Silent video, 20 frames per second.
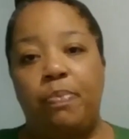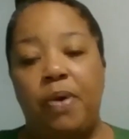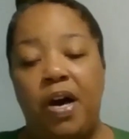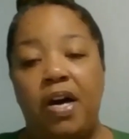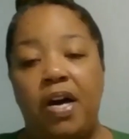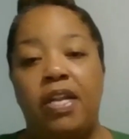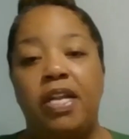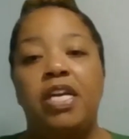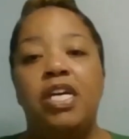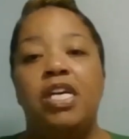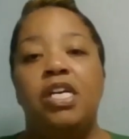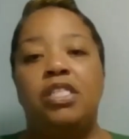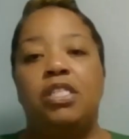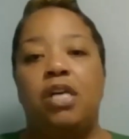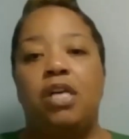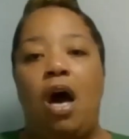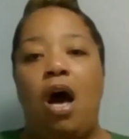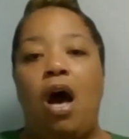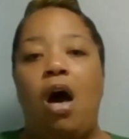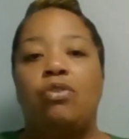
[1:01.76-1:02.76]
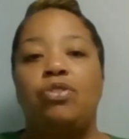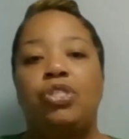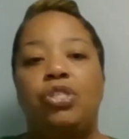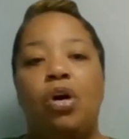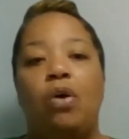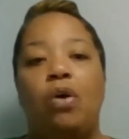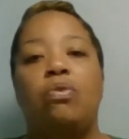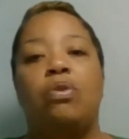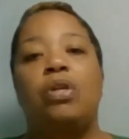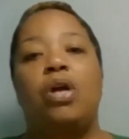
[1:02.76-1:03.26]
but to
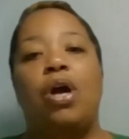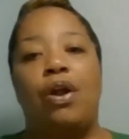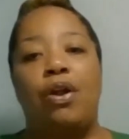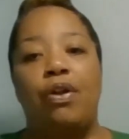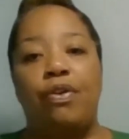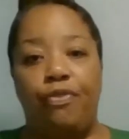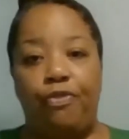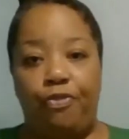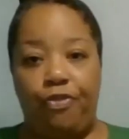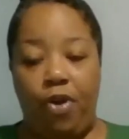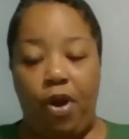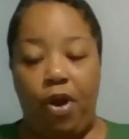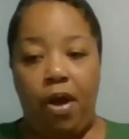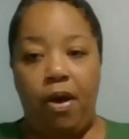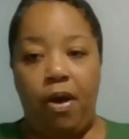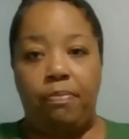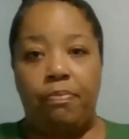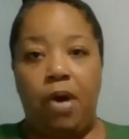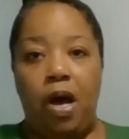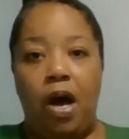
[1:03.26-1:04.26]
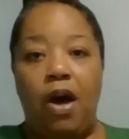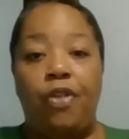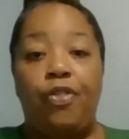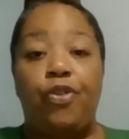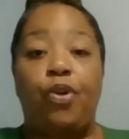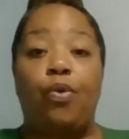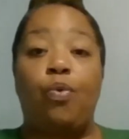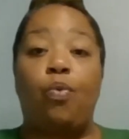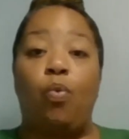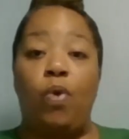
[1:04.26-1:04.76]
also learn from
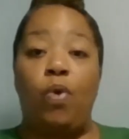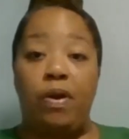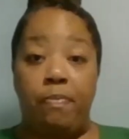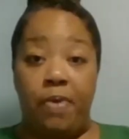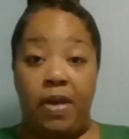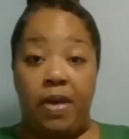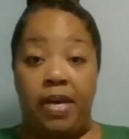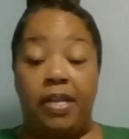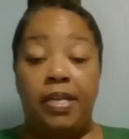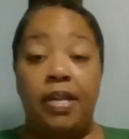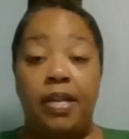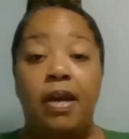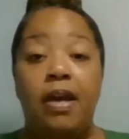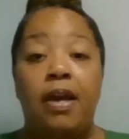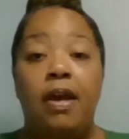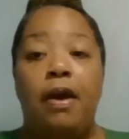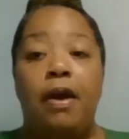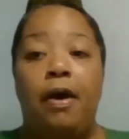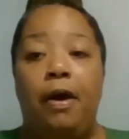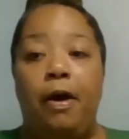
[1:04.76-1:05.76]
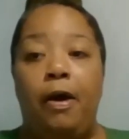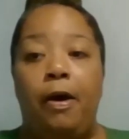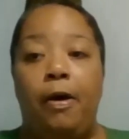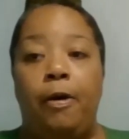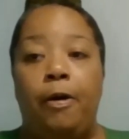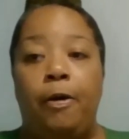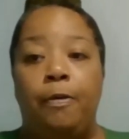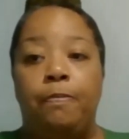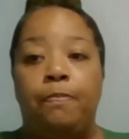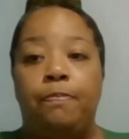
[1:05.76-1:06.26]
other women.
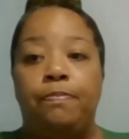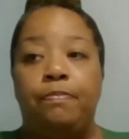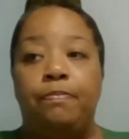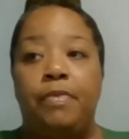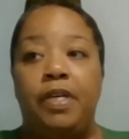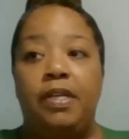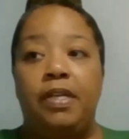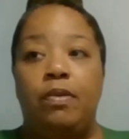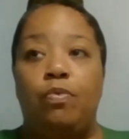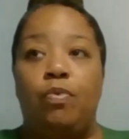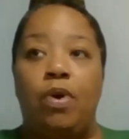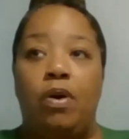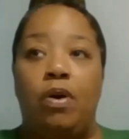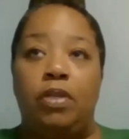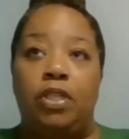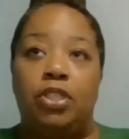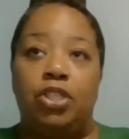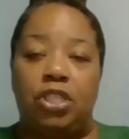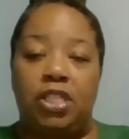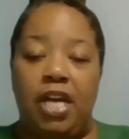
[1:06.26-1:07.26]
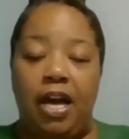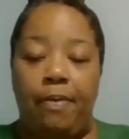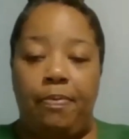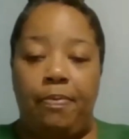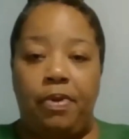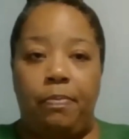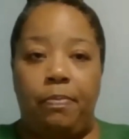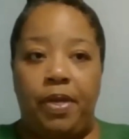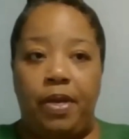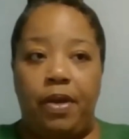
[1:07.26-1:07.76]
Well, it just
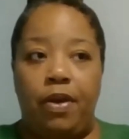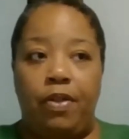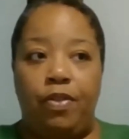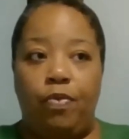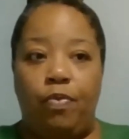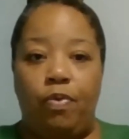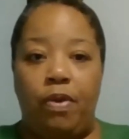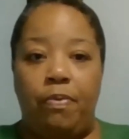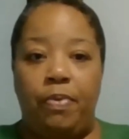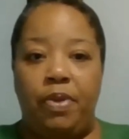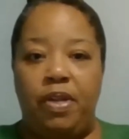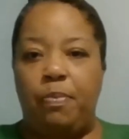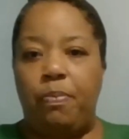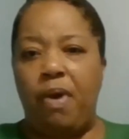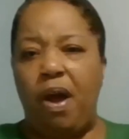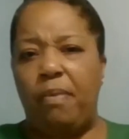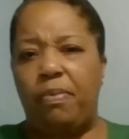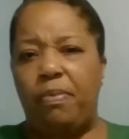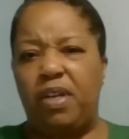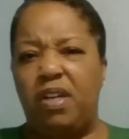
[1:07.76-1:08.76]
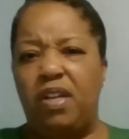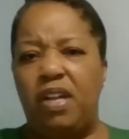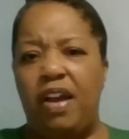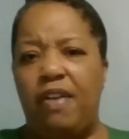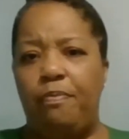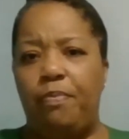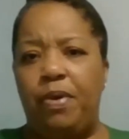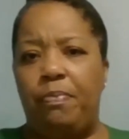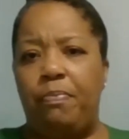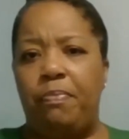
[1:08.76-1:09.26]
happened to be other women. It probably could
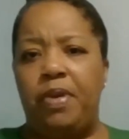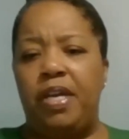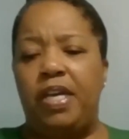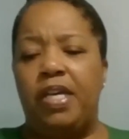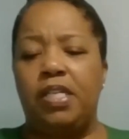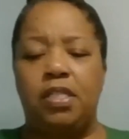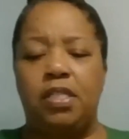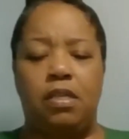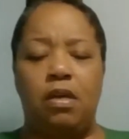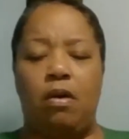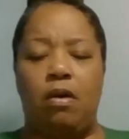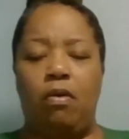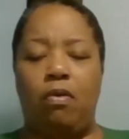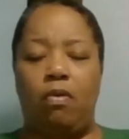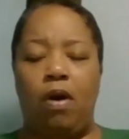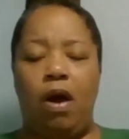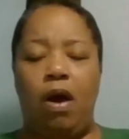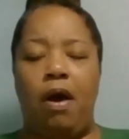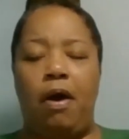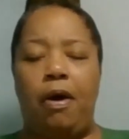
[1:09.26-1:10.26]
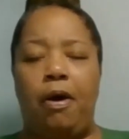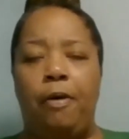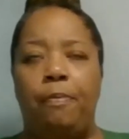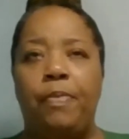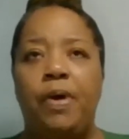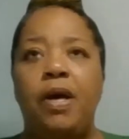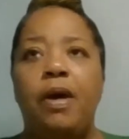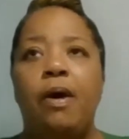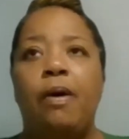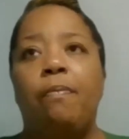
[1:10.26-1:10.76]
have been men. So,
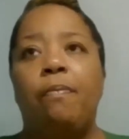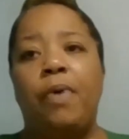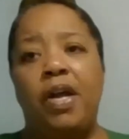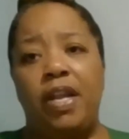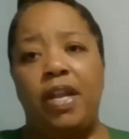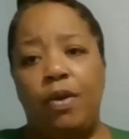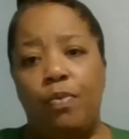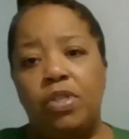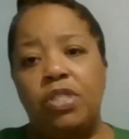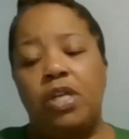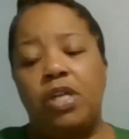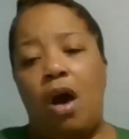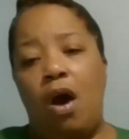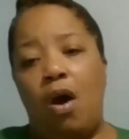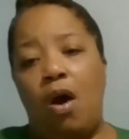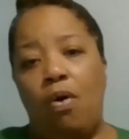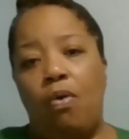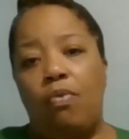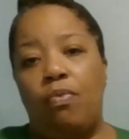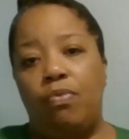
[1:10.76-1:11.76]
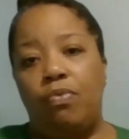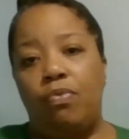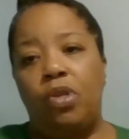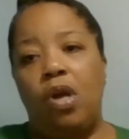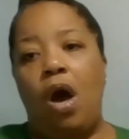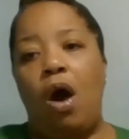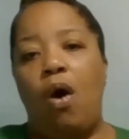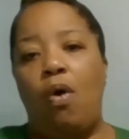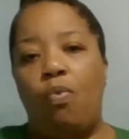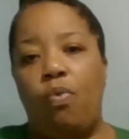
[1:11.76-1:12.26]
but it was all
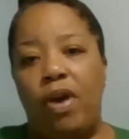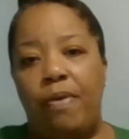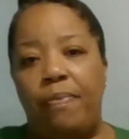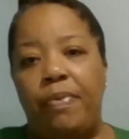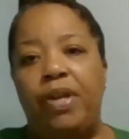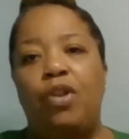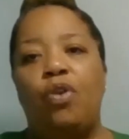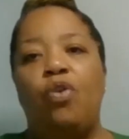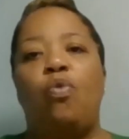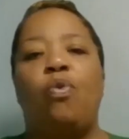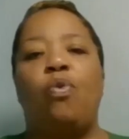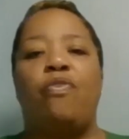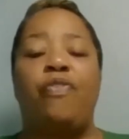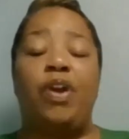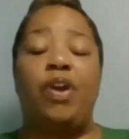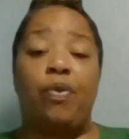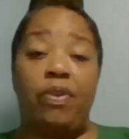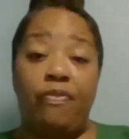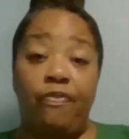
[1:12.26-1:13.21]
women who were very